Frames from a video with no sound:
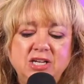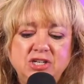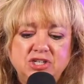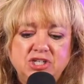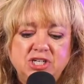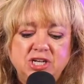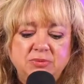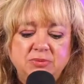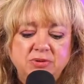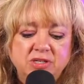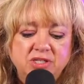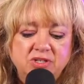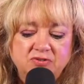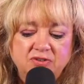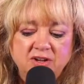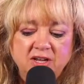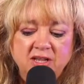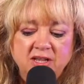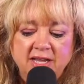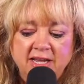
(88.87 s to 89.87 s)
she was
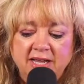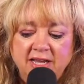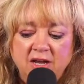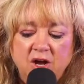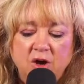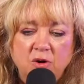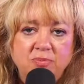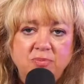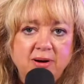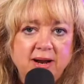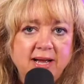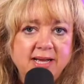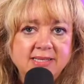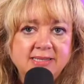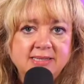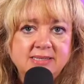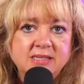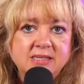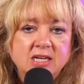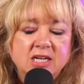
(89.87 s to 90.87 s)
feeling
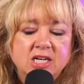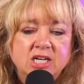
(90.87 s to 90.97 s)
oppressed.